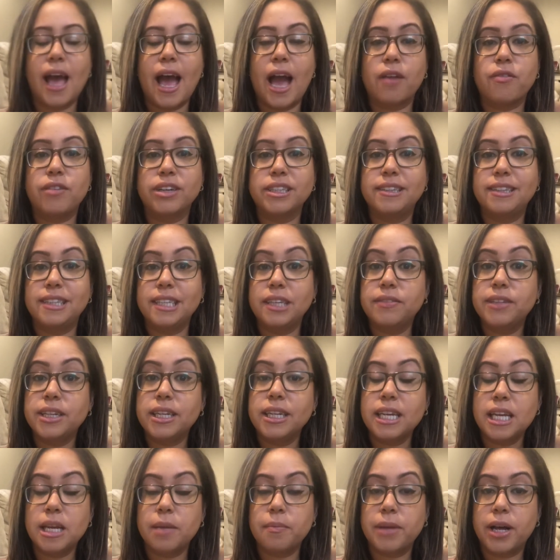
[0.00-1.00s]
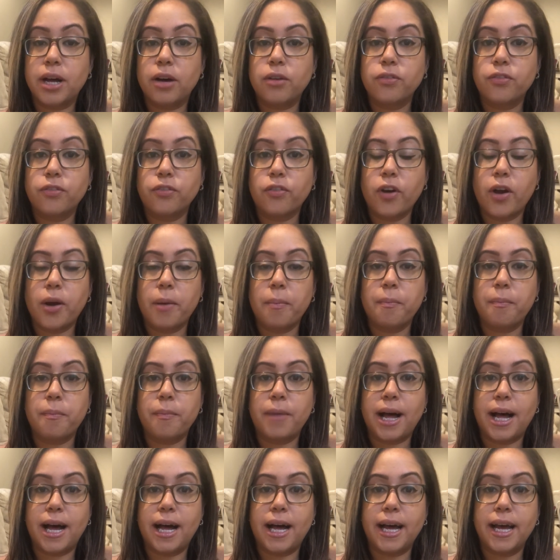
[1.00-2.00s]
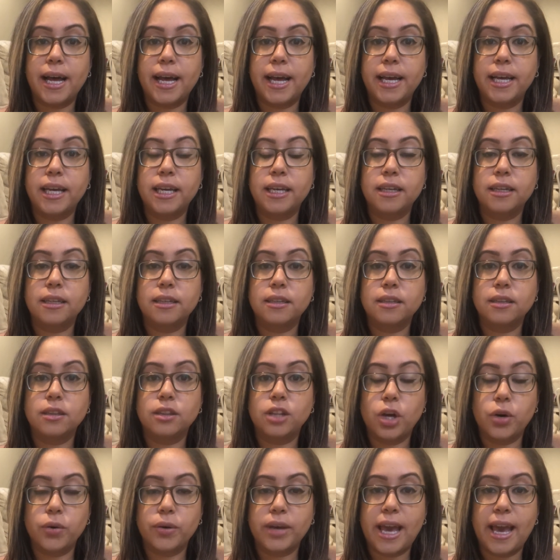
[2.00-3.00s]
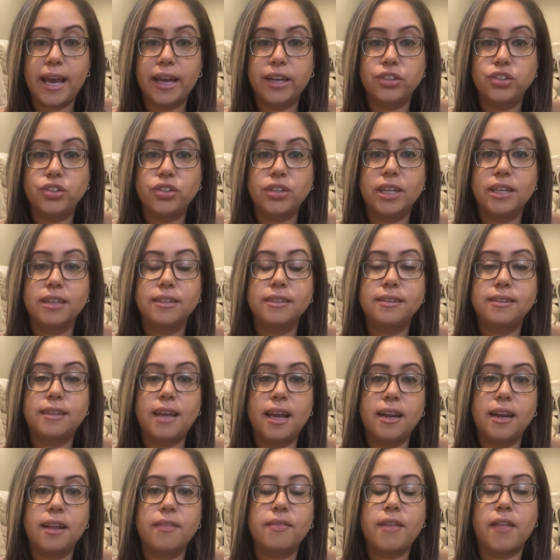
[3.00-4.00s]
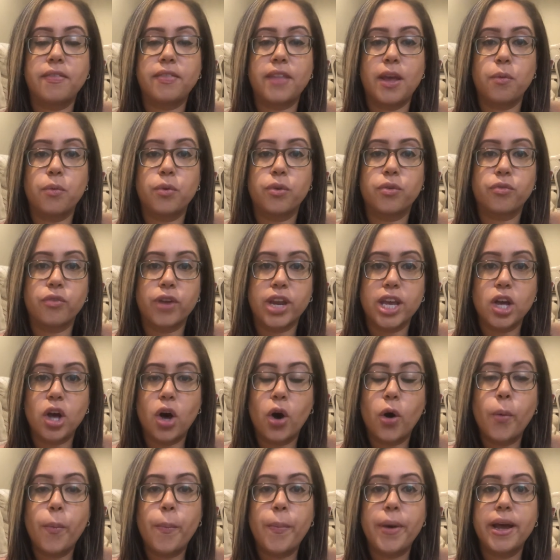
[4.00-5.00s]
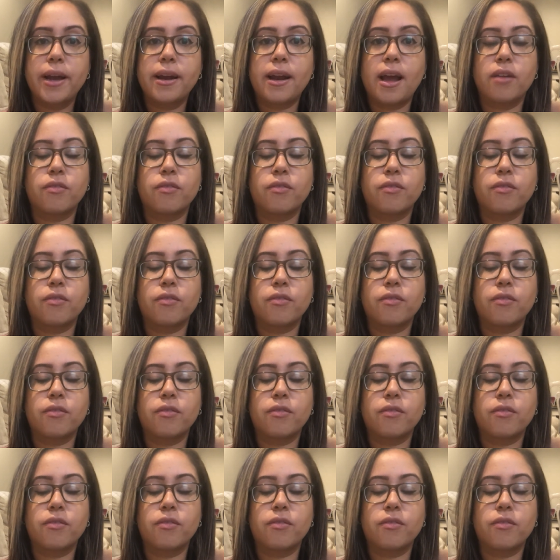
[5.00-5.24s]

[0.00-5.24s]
I received an email from my location stating that they would reopen.